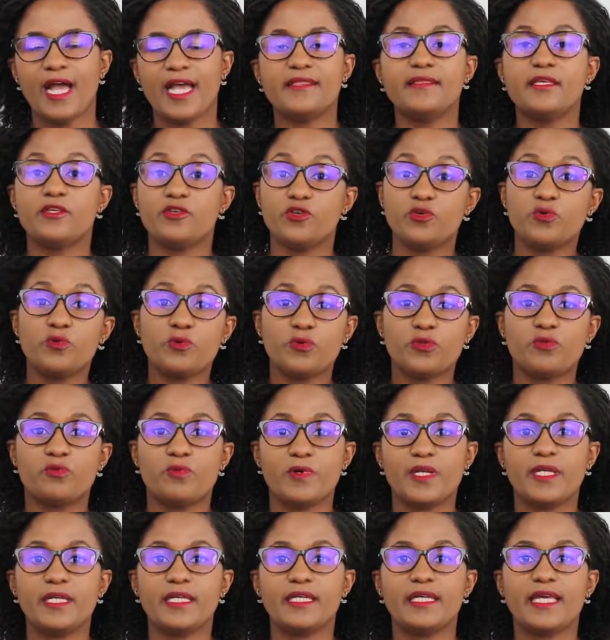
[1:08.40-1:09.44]
And the youth
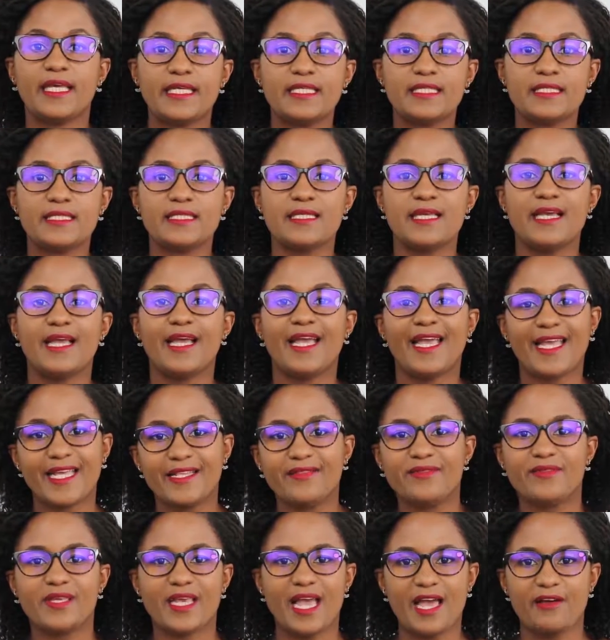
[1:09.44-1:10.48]
really is
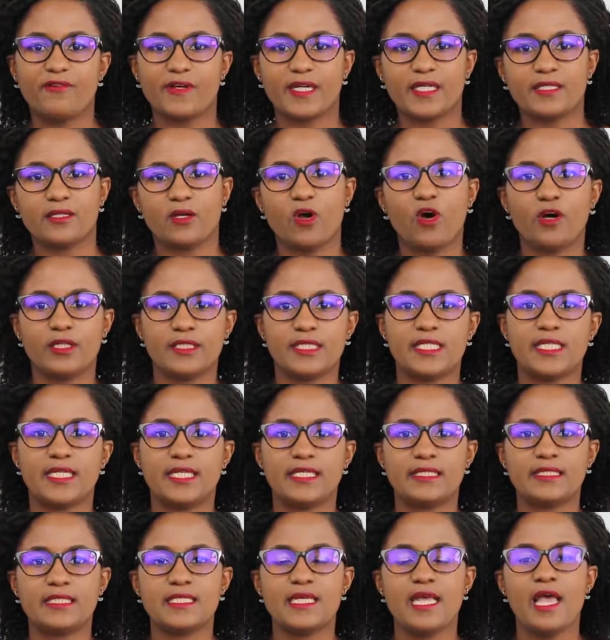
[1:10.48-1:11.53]
in the African
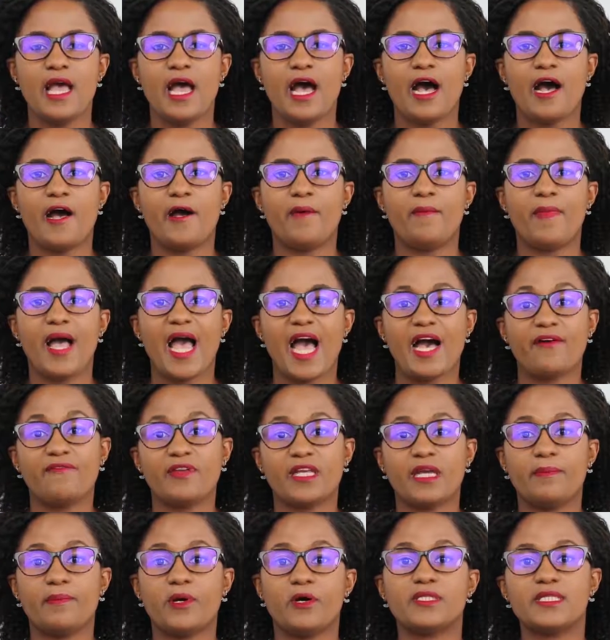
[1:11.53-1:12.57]
continent,
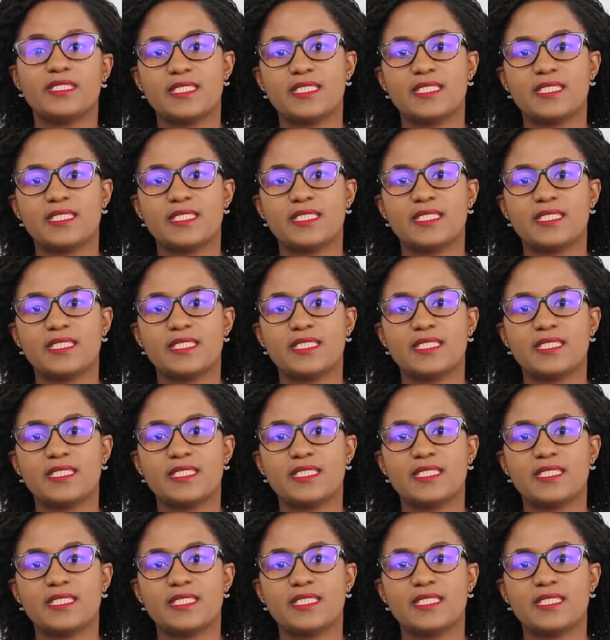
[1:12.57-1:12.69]
having about